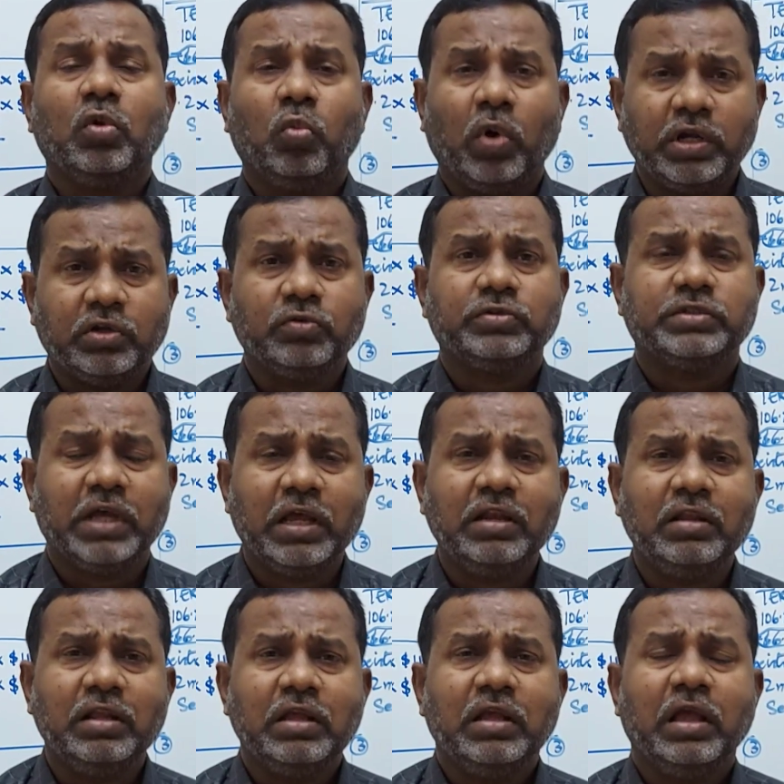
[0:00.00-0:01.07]
want to
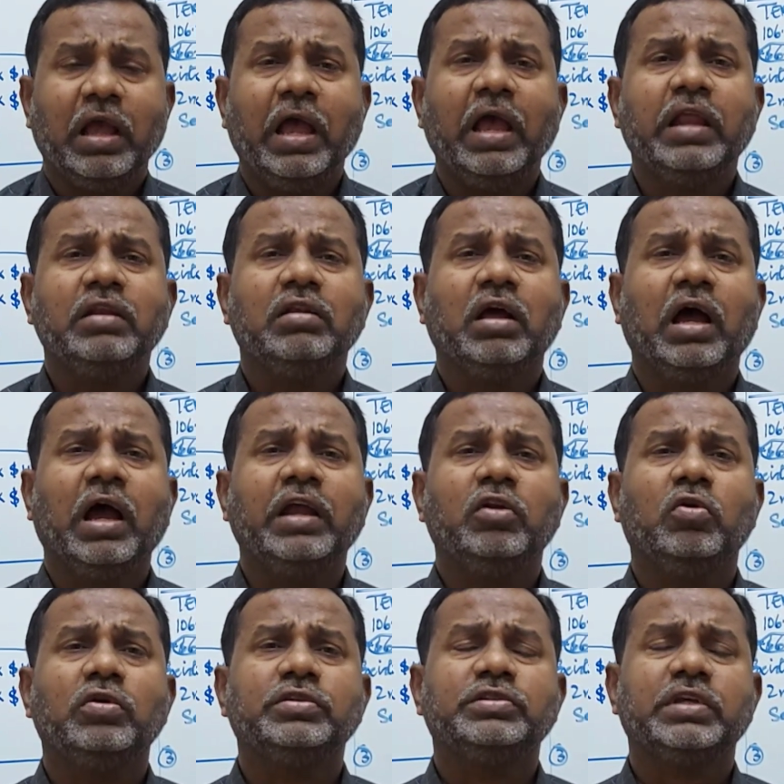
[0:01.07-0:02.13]
sell, and I
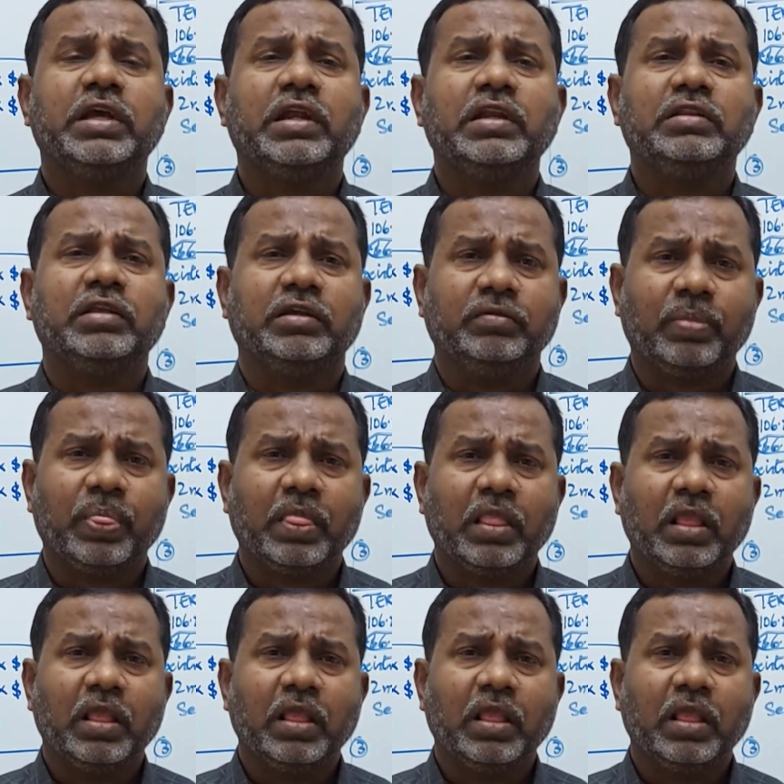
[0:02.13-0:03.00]
don't say anything.